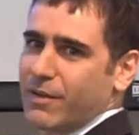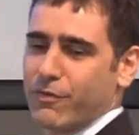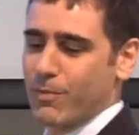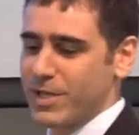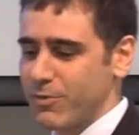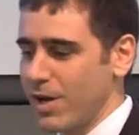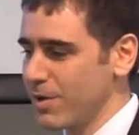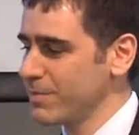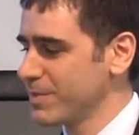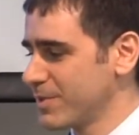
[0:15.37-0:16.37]
are from
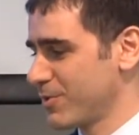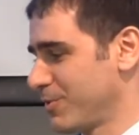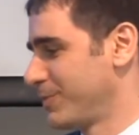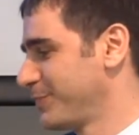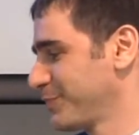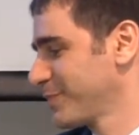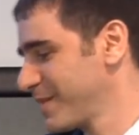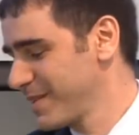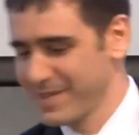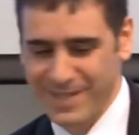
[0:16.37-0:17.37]
Israel, so
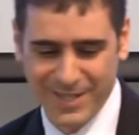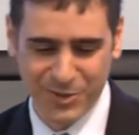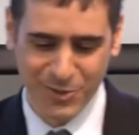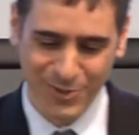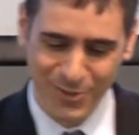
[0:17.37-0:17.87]
get used